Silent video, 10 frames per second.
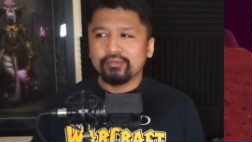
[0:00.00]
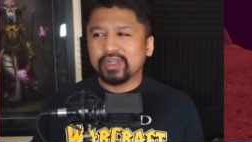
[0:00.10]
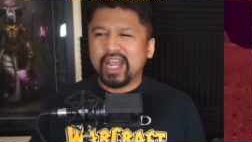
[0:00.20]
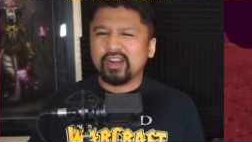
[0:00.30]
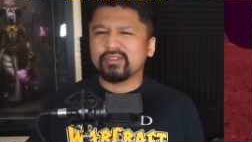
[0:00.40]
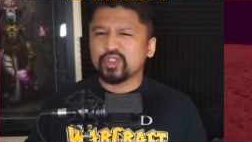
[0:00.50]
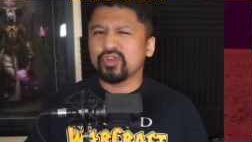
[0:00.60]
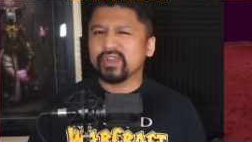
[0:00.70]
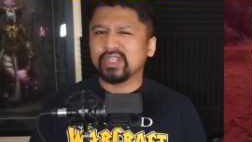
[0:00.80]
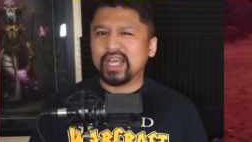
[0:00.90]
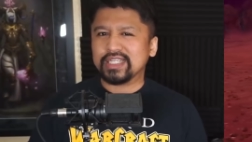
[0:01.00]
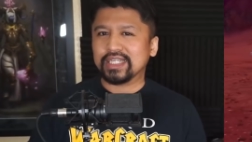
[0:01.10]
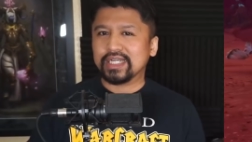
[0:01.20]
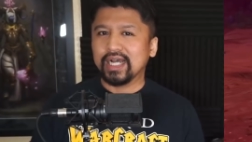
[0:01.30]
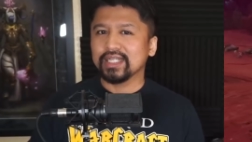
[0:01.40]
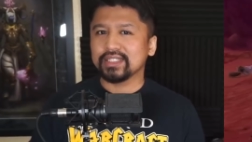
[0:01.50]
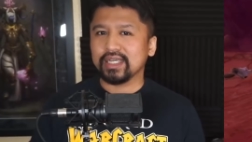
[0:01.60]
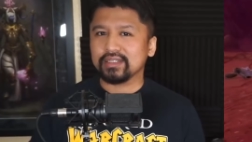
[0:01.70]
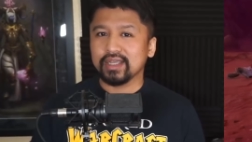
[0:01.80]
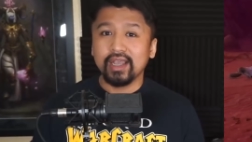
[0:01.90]
kind of trivialize the
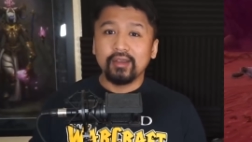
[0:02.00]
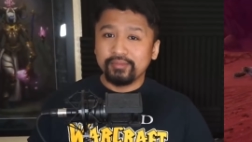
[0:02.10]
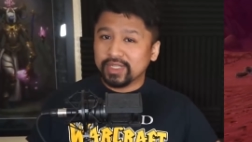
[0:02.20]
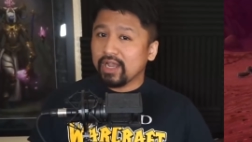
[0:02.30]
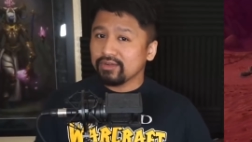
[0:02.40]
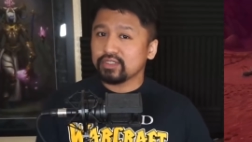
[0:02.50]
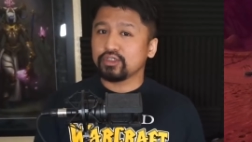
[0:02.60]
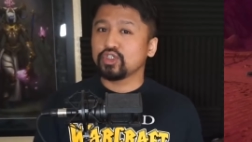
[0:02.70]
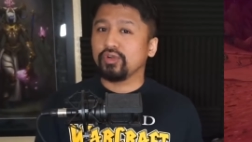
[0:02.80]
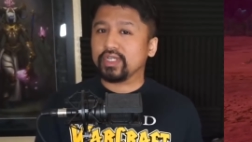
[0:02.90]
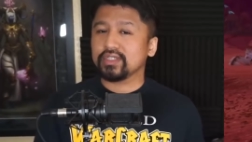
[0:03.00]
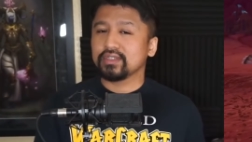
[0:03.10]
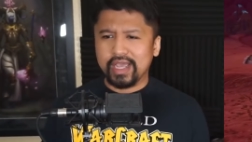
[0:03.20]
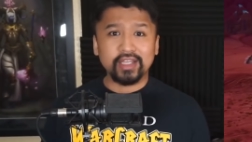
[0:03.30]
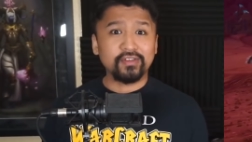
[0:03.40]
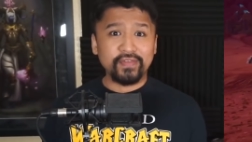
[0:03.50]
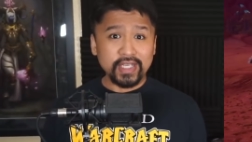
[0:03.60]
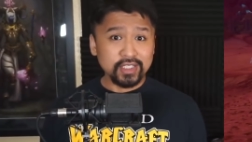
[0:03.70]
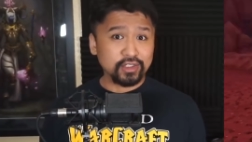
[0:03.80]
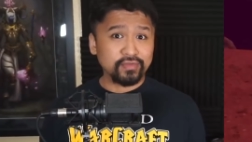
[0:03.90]
content, but that was their choice. And the phases